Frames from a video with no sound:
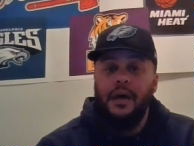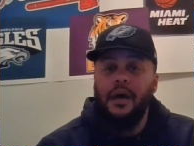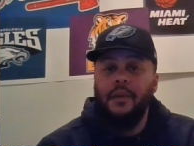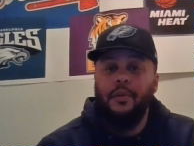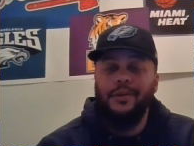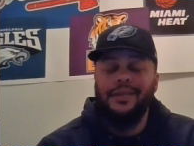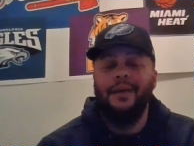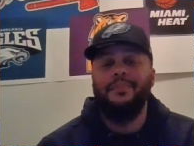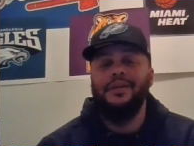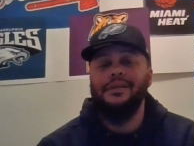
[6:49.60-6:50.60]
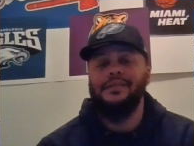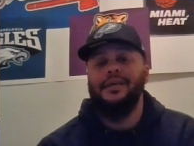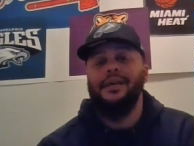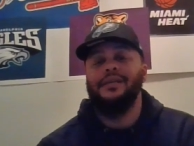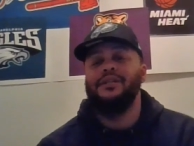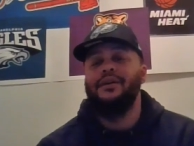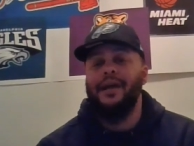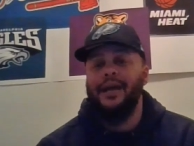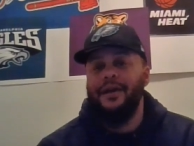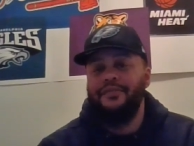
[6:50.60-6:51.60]
Uh, but with that being said, that's
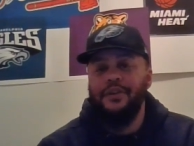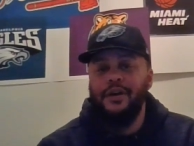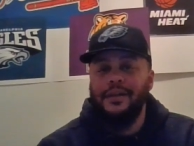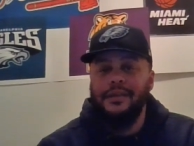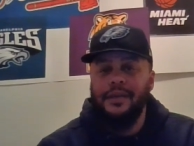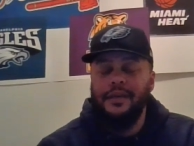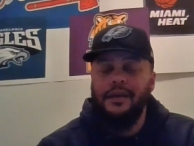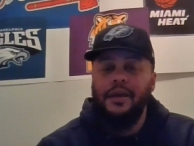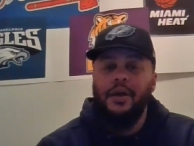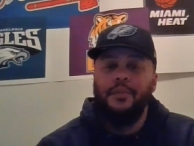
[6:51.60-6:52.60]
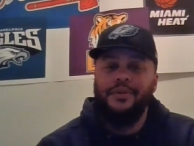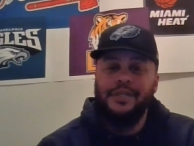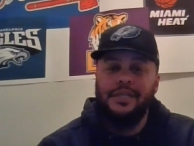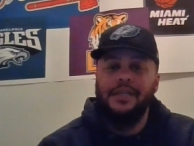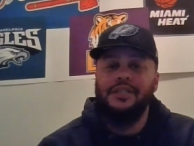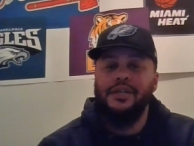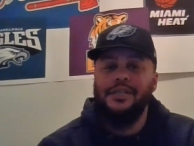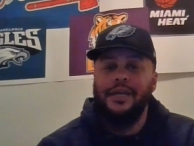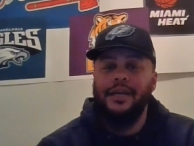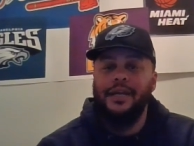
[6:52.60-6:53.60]
all I got for y'all today. Appreciate y'all
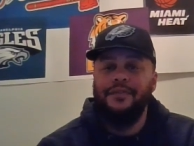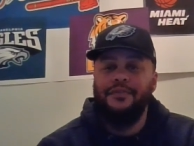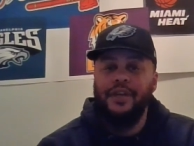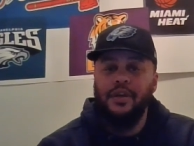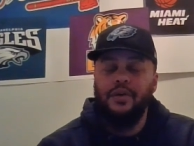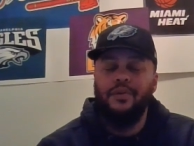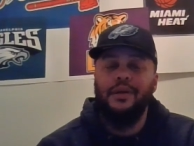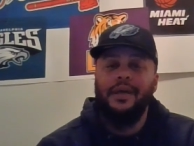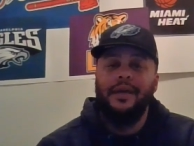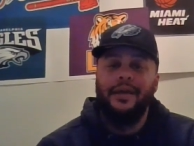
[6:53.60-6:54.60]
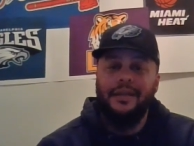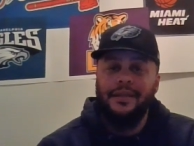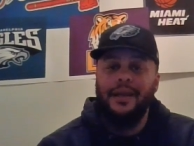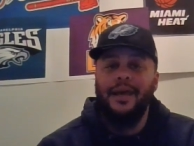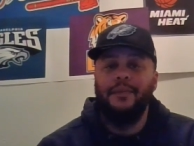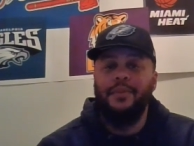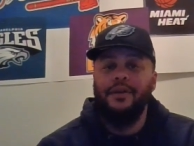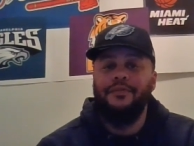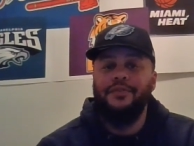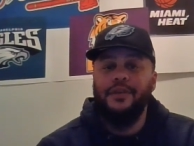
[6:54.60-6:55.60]
checking out the video. Hit the like
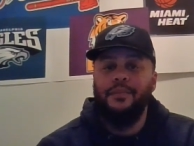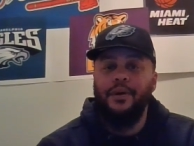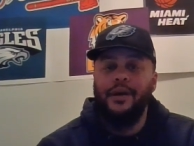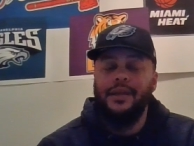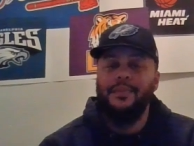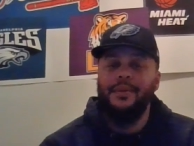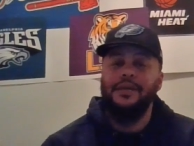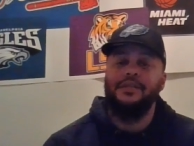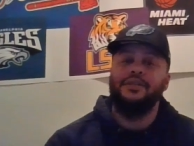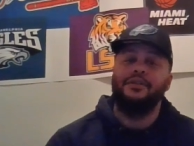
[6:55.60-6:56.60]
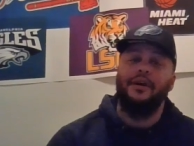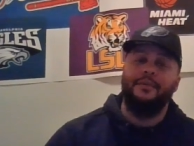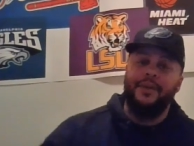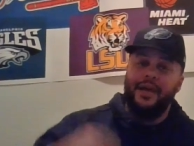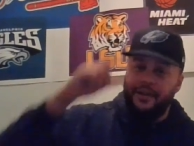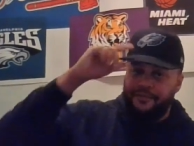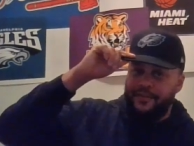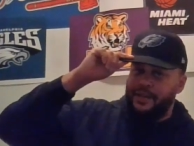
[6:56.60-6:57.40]
button for your boy. Give me a subscribe. I have